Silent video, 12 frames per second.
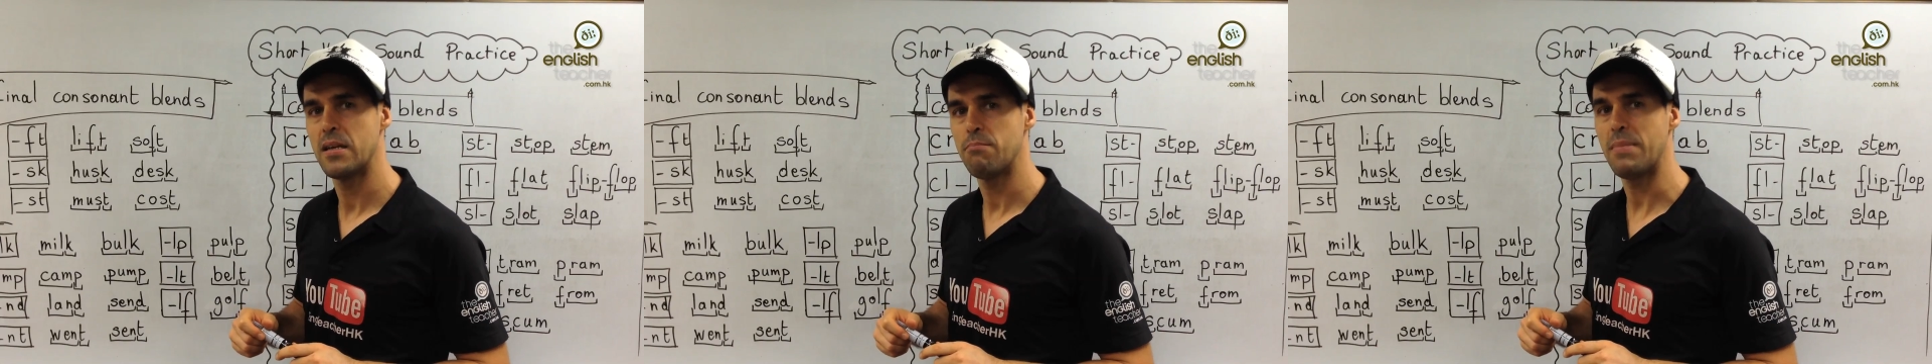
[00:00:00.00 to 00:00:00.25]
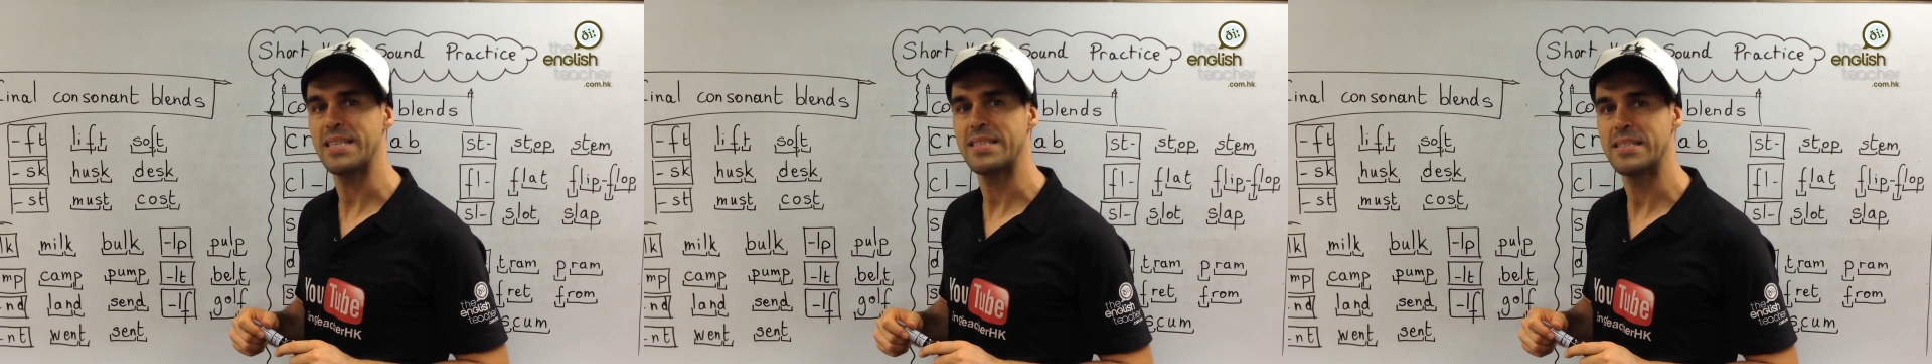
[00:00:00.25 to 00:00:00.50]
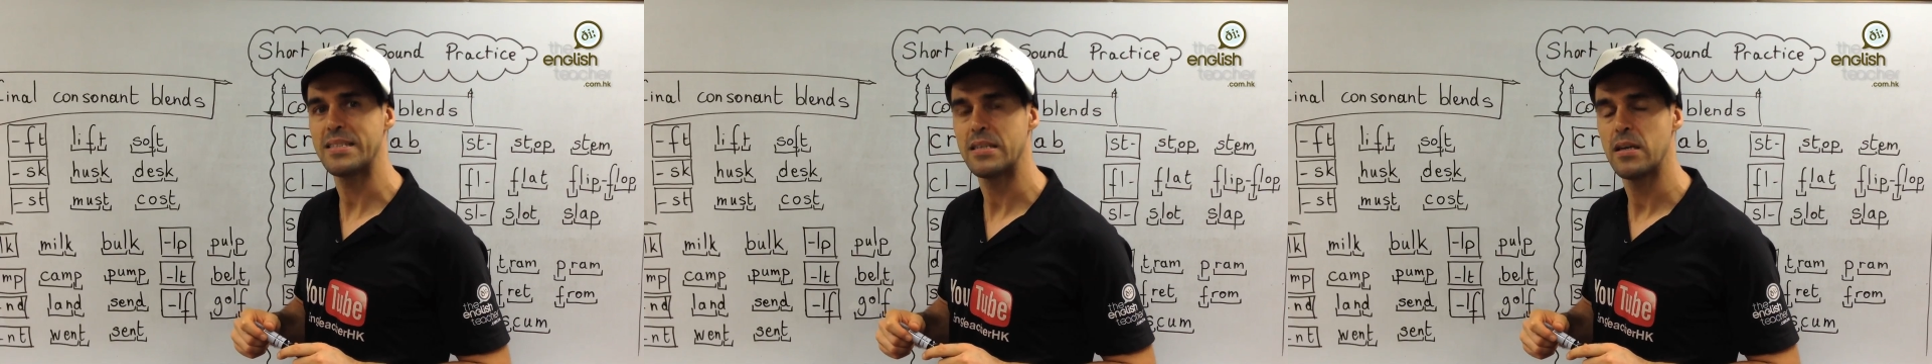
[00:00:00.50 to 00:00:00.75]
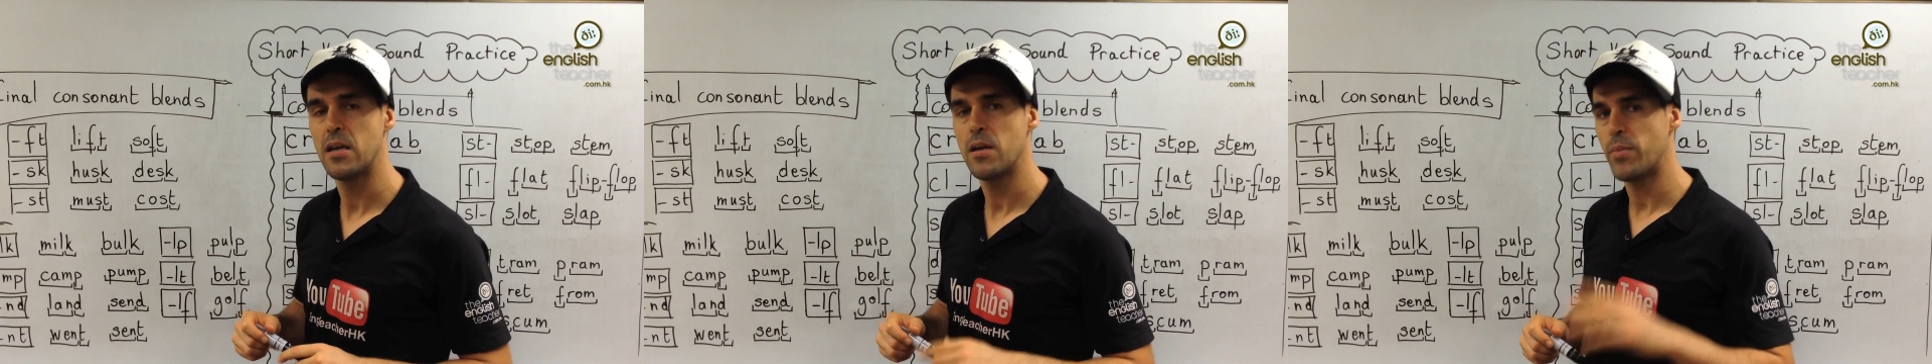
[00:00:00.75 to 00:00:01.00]

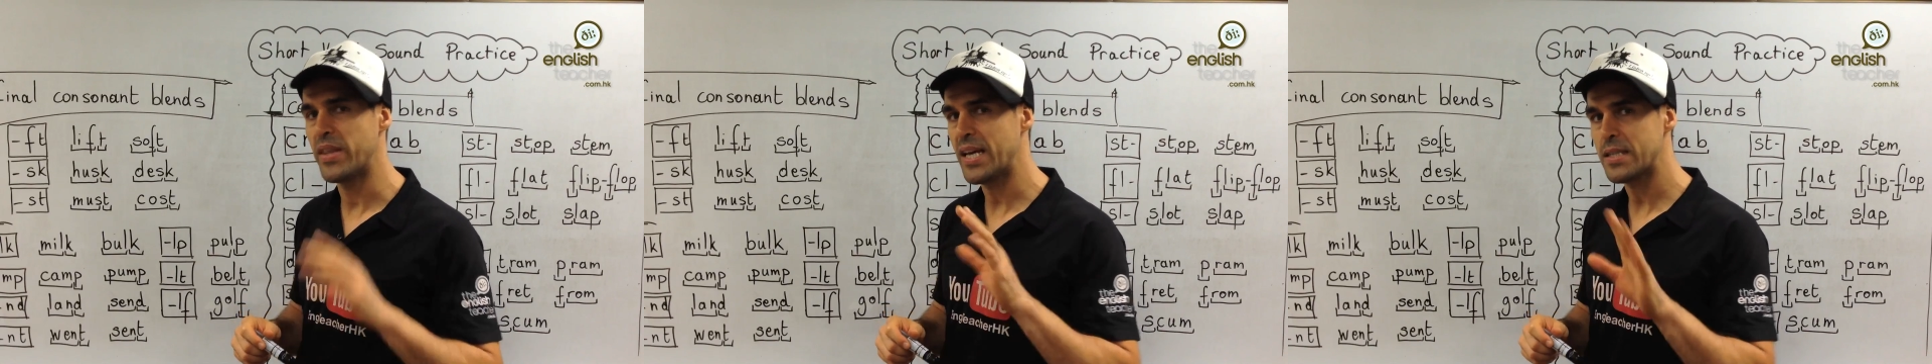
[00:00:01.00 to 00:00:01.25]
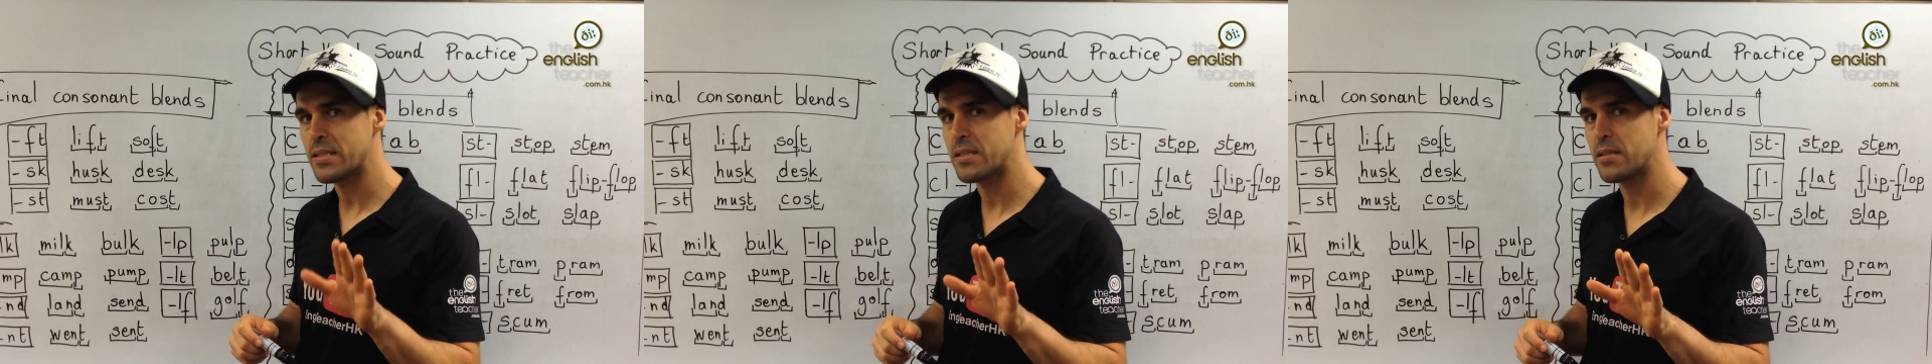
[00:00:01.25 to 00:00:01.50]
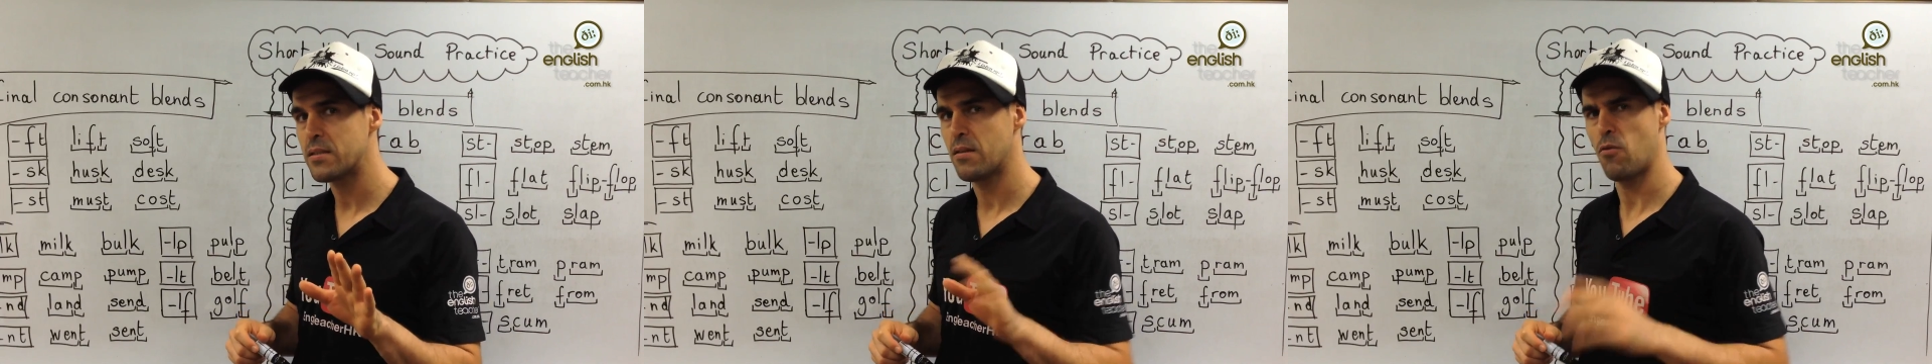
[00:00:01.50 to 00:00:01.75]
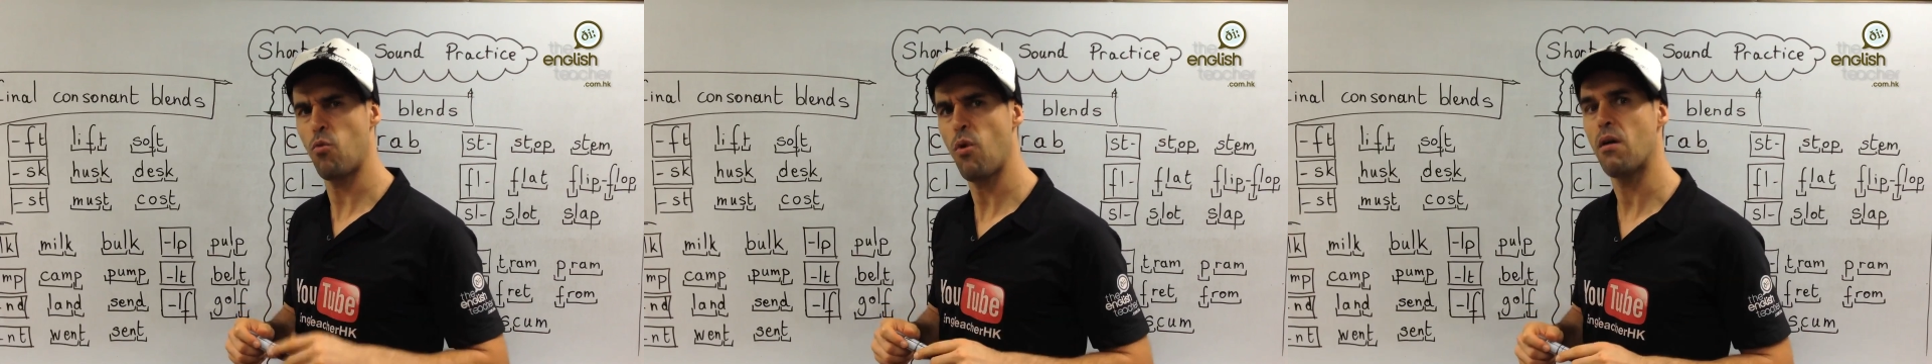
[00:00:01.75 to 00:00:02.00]
but that's
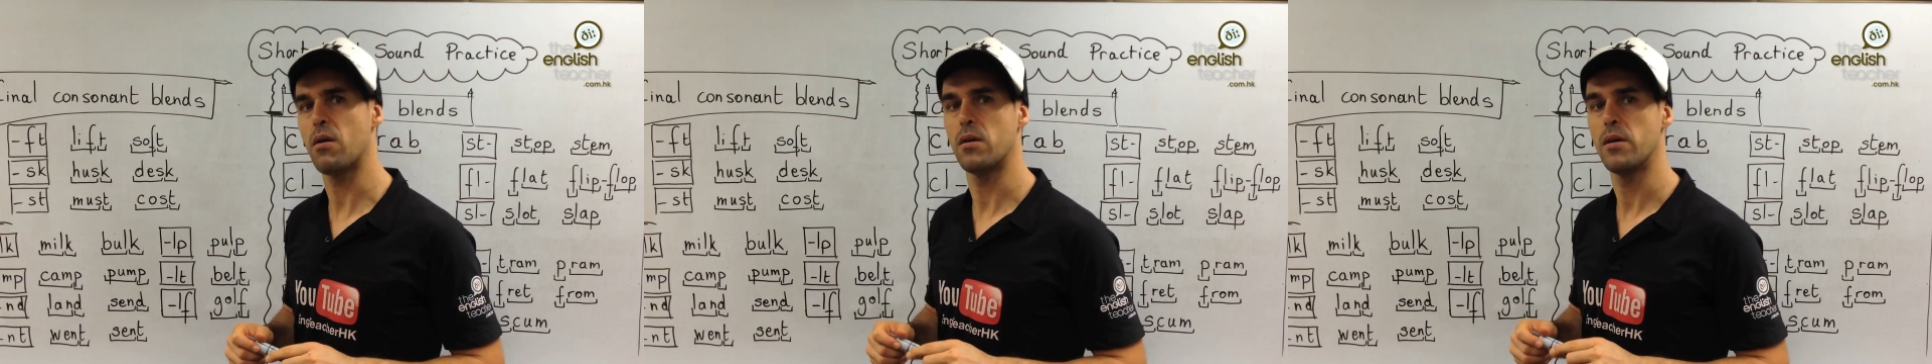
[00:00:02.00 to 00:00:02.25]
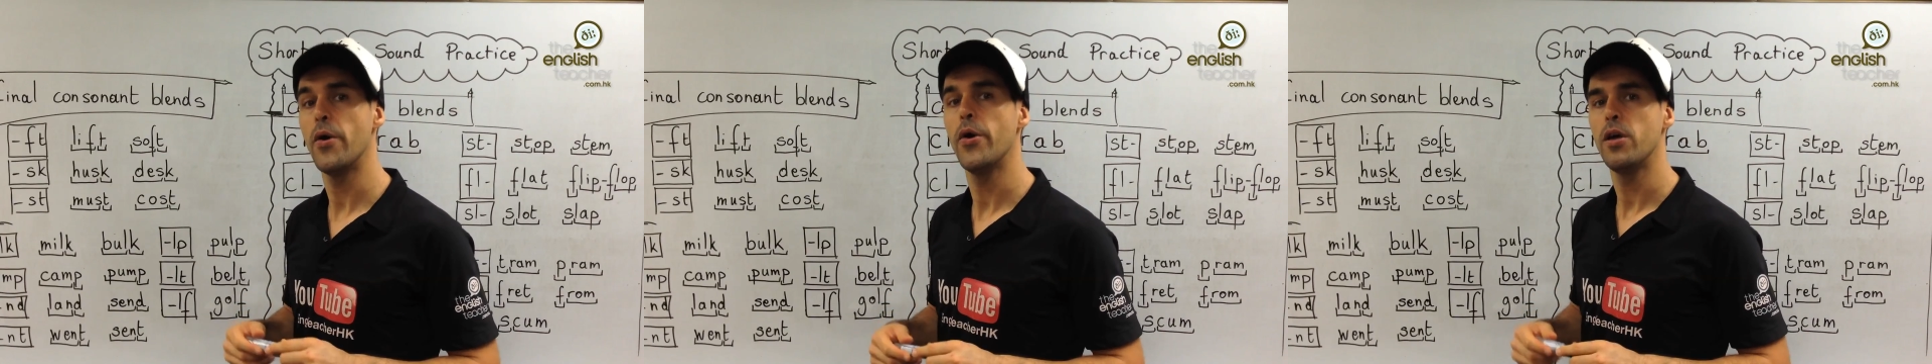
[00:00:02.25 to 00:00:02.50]
wrong.